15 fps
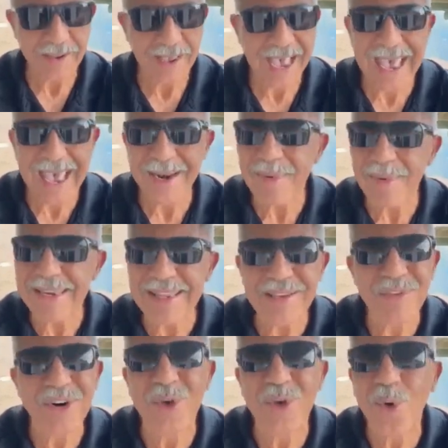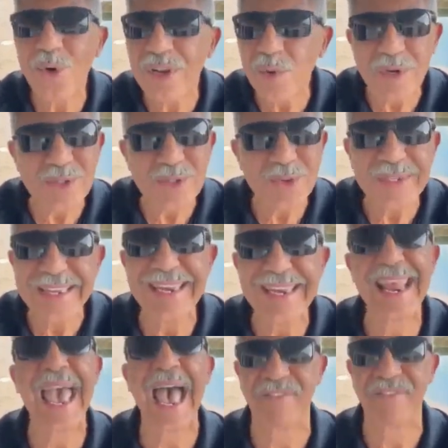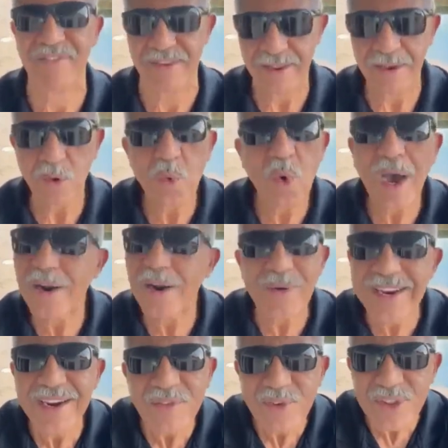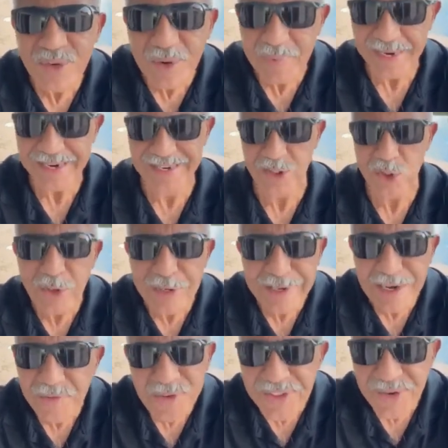not to give you their opinion about your future spouse. That's the mentality you're going in. Remember,